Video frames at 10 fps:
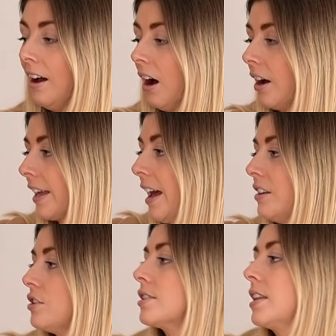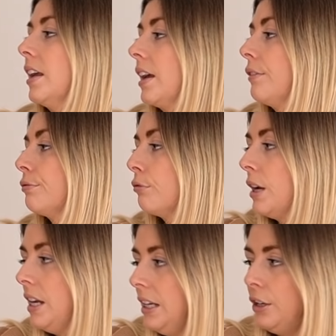Arquette, I just think, have
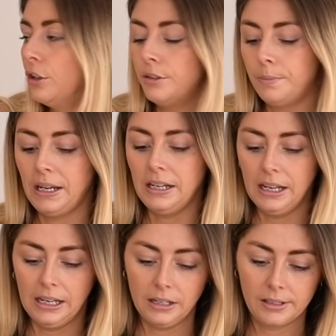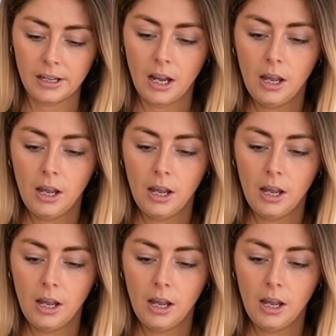really good beanies.